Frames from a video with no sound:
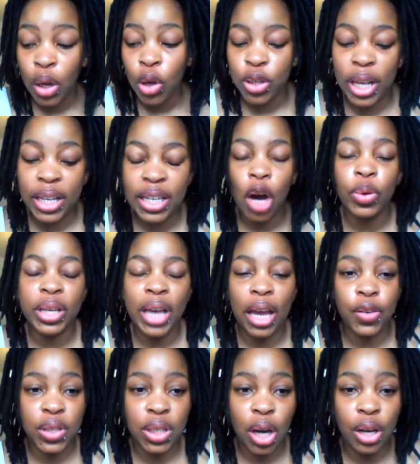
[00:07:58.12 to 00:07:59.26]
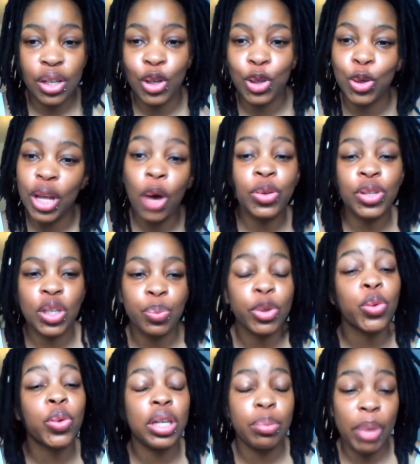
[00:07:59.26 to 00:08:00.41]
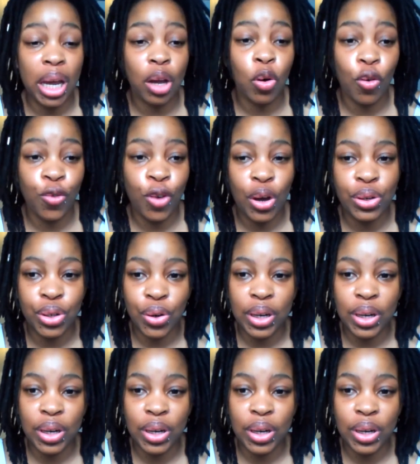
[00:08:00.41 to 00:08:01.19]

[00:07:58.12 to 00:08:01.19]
That's how it kind of started. So that was just between my co-founder